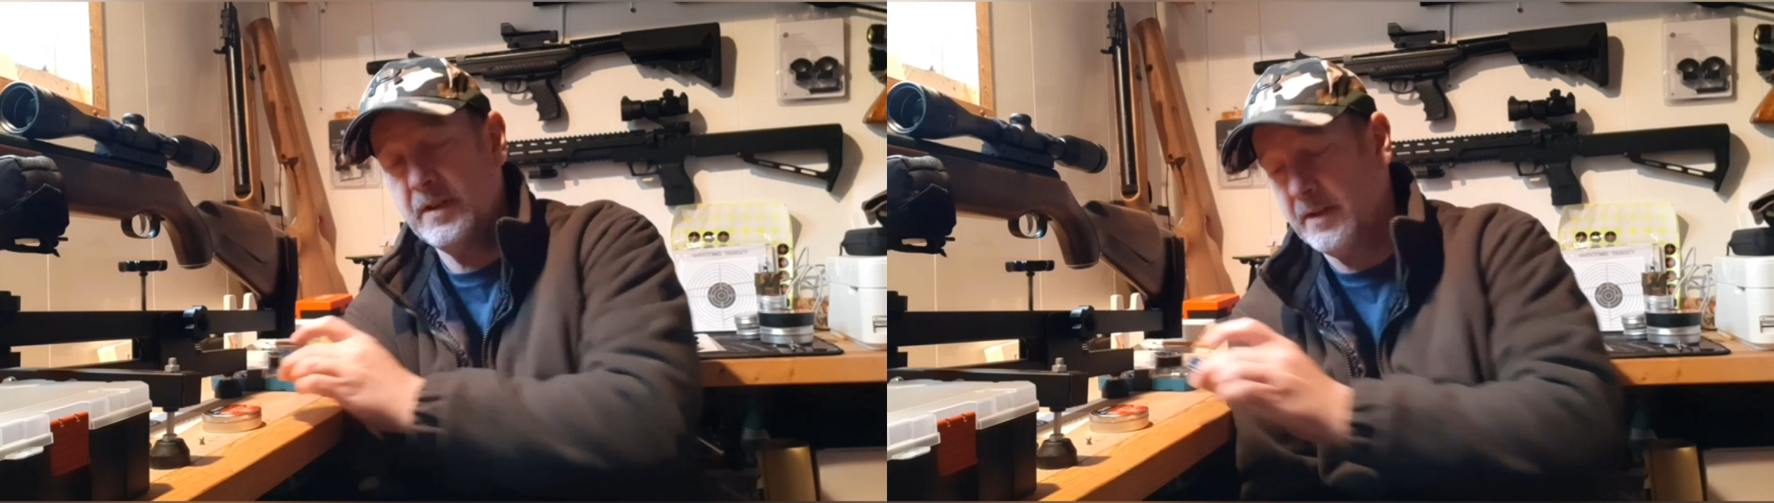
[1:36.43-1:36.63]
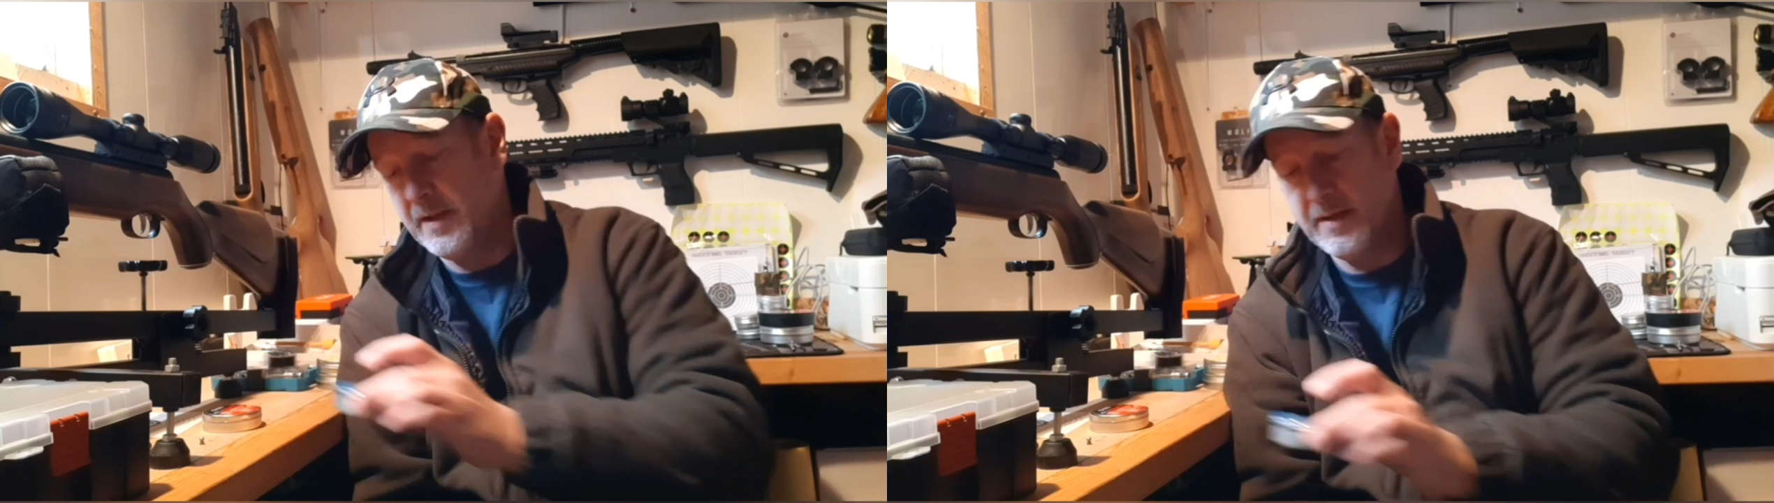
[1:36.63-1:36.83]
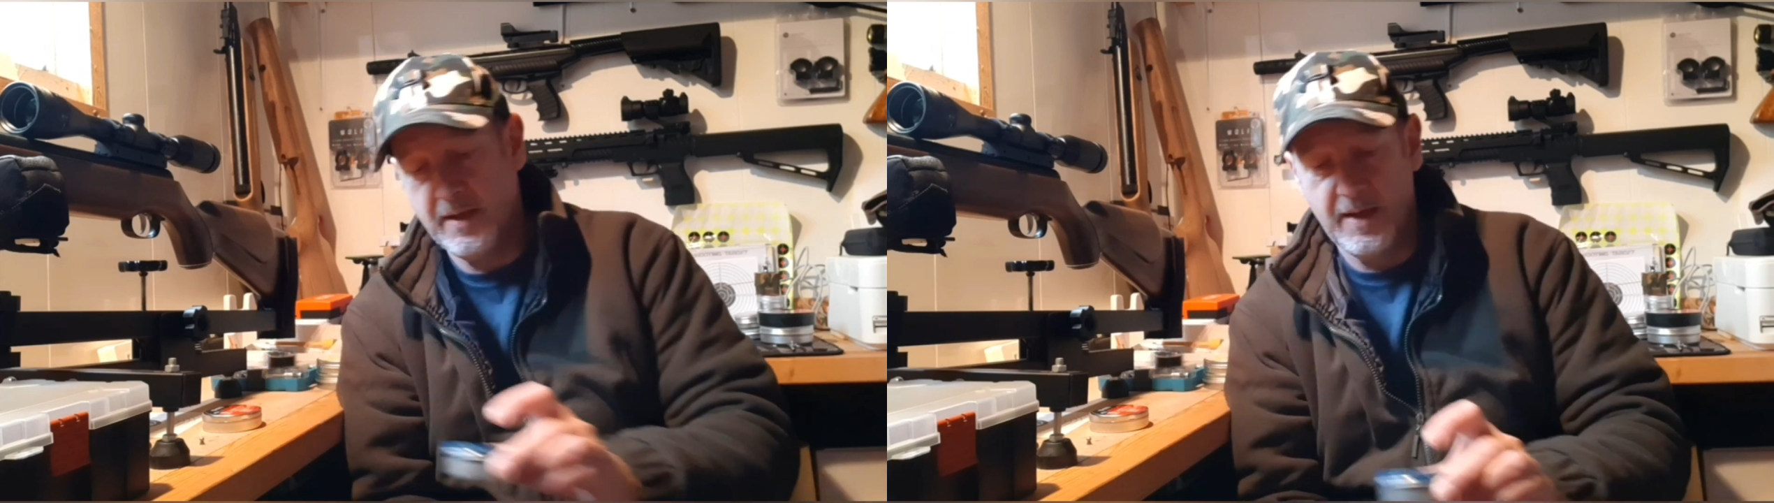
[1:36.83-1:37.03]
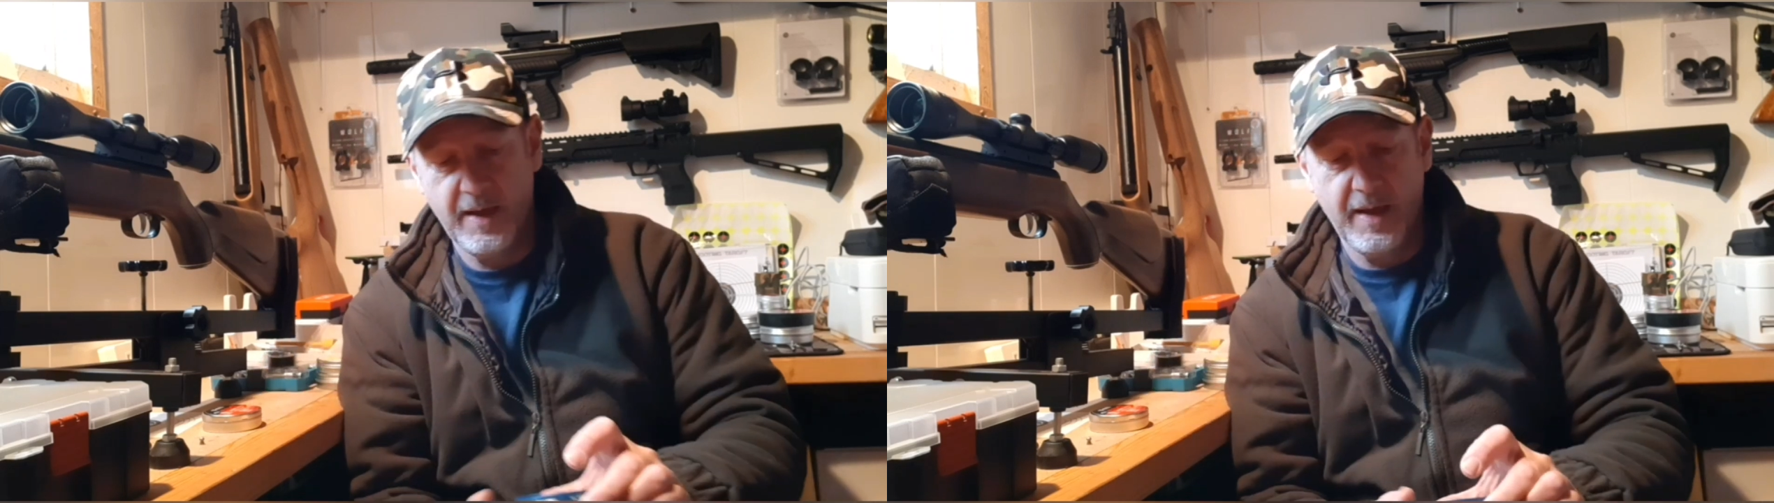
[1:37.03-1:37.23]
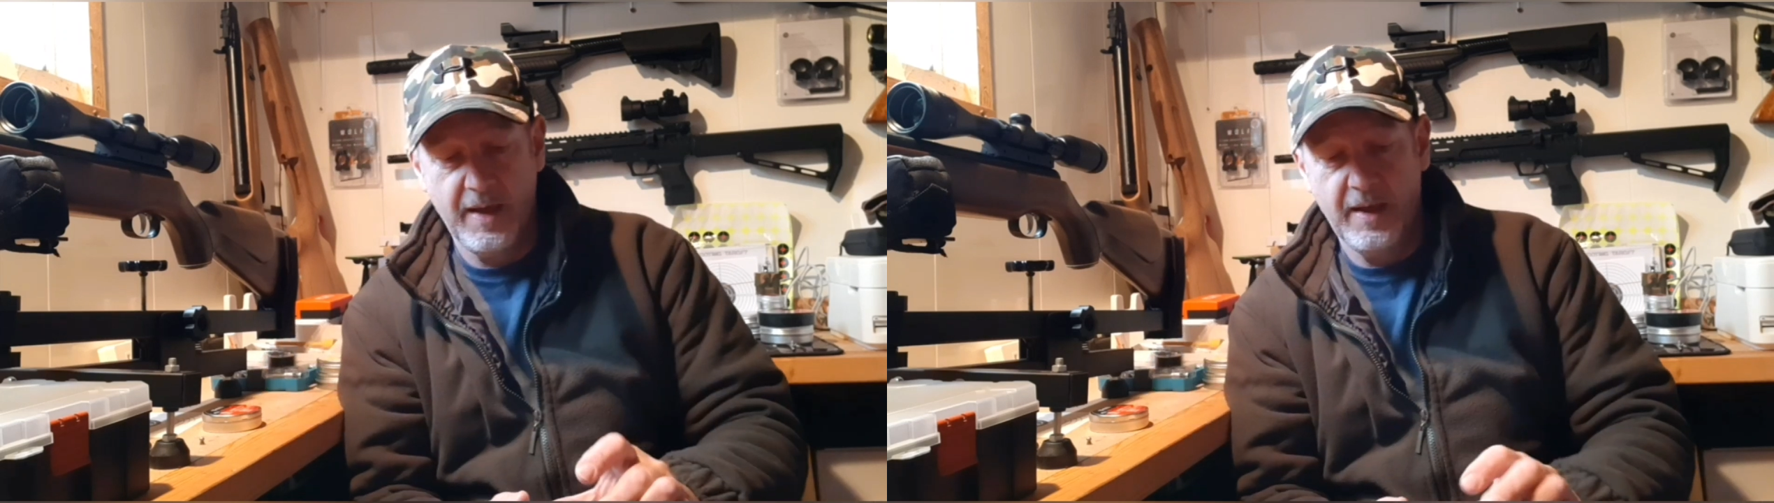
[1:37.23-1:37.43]
in there.
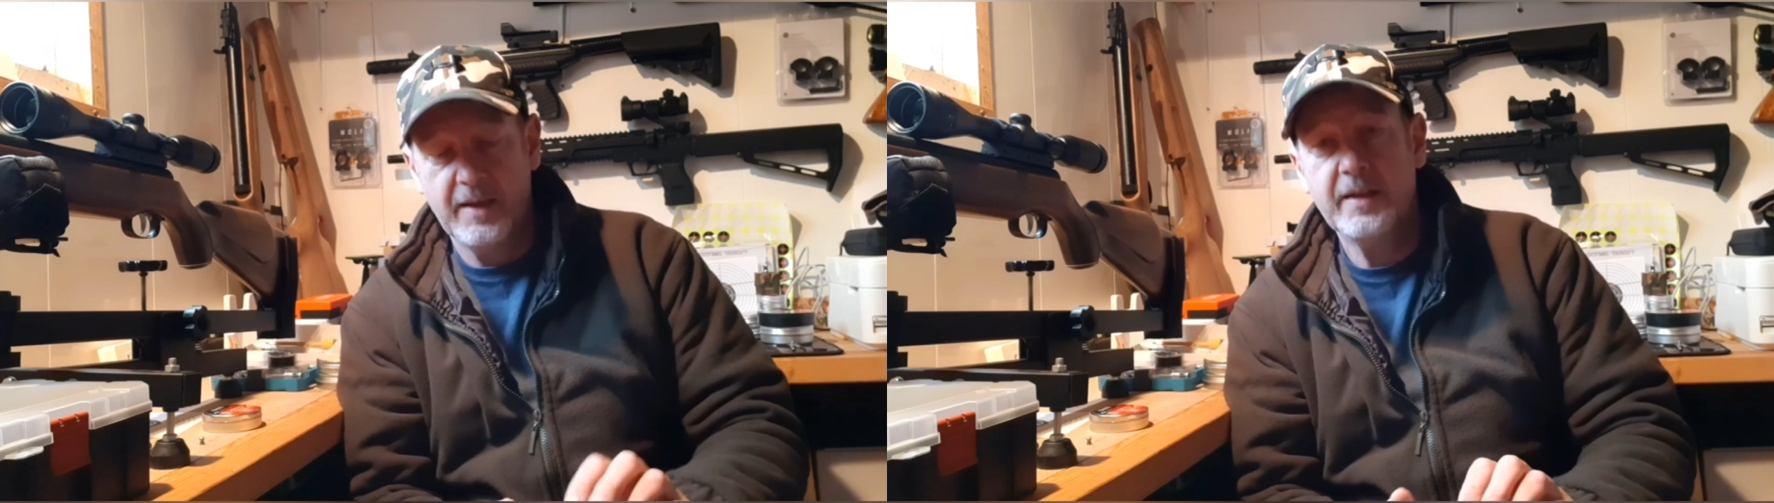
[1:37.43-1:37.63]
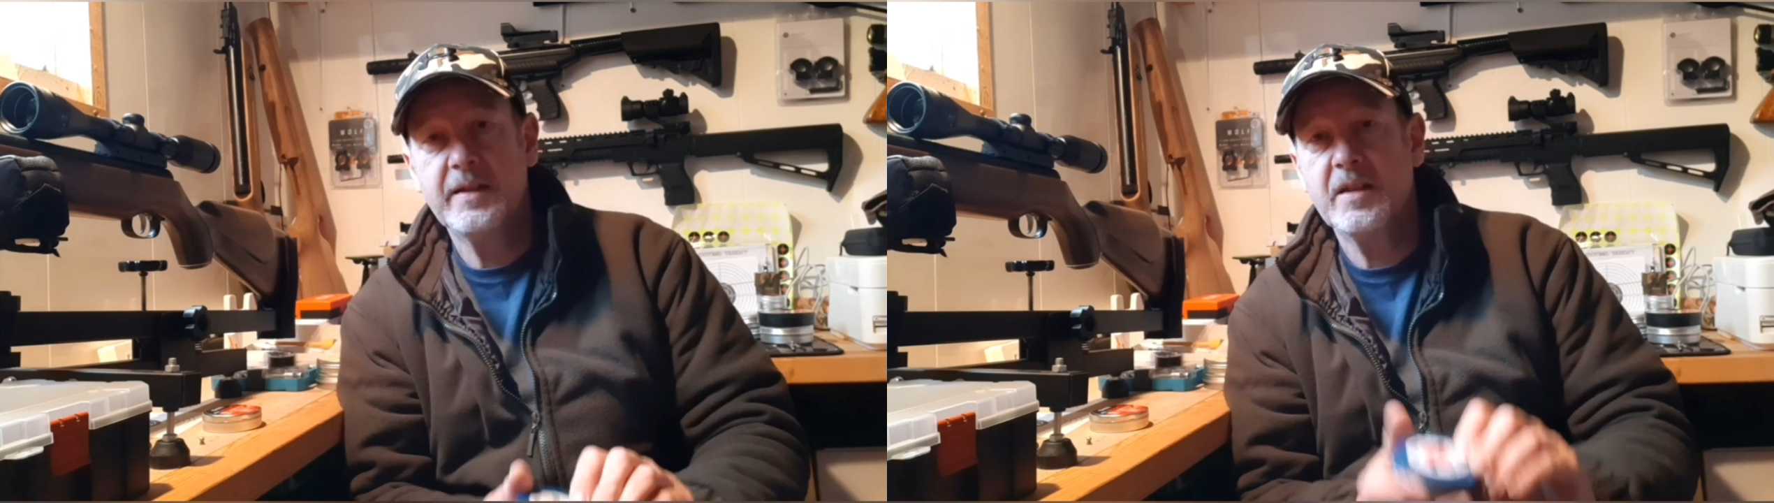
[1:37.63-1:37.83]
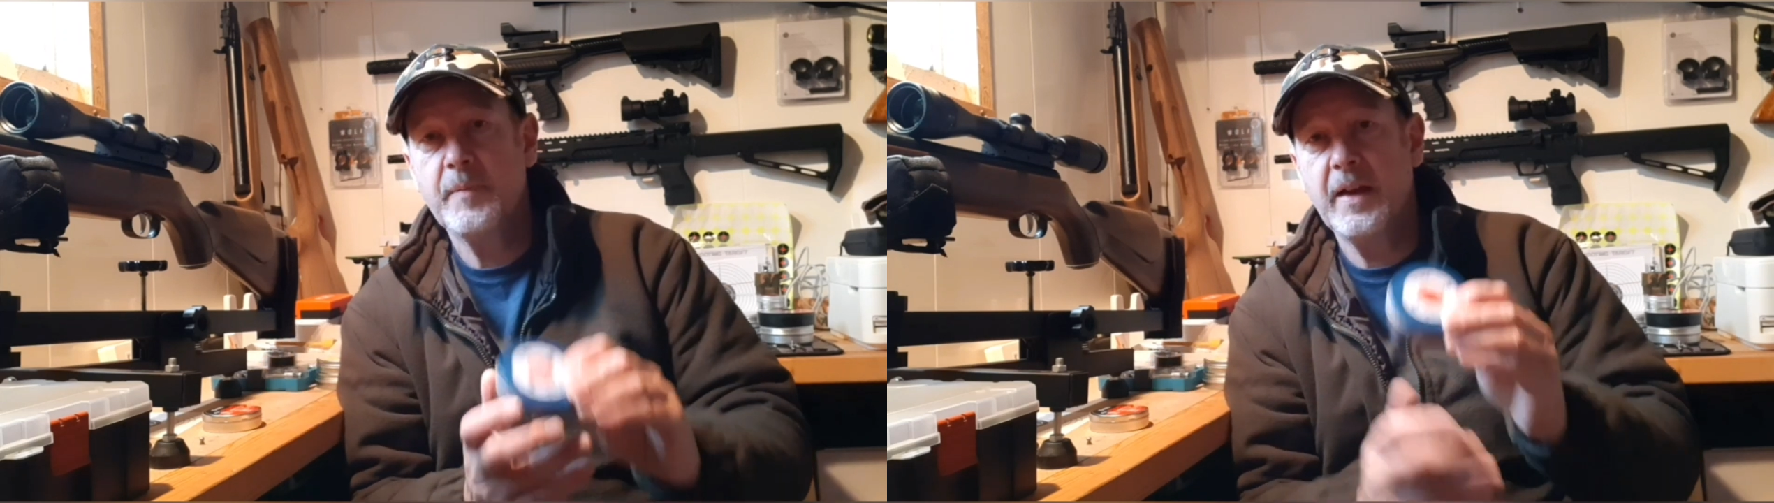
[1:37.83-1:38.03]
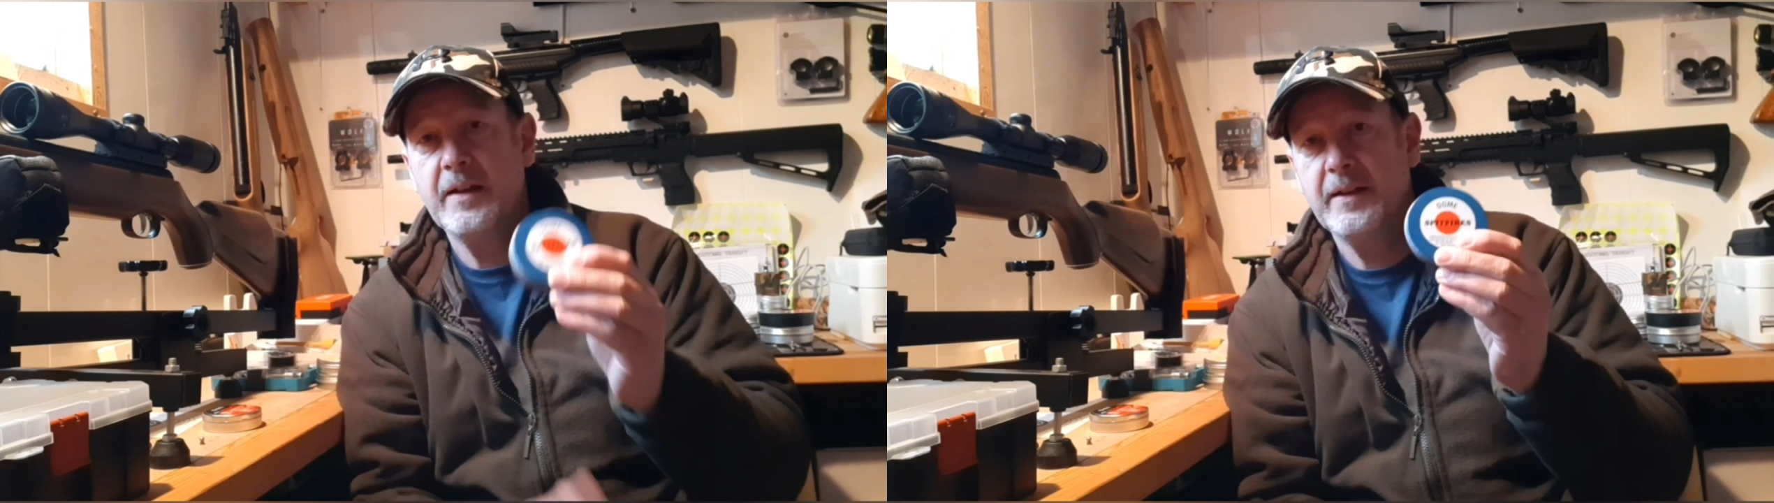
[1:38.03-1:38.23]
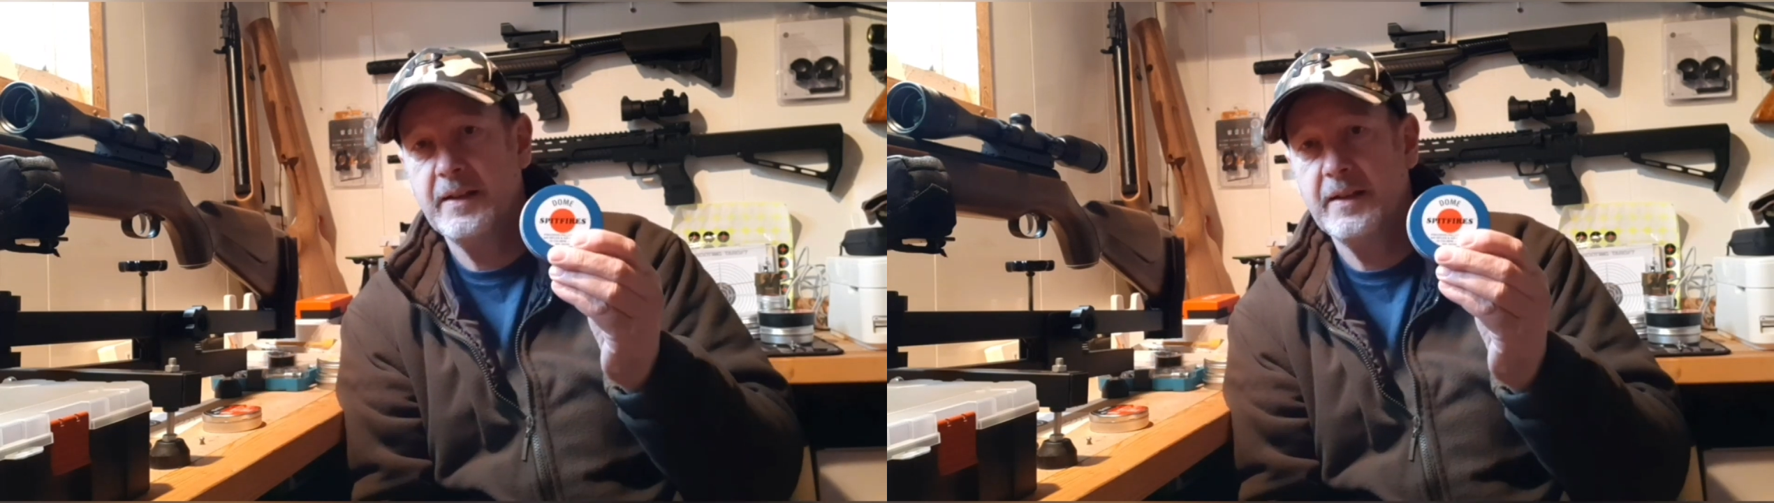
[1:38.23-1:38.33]
This is about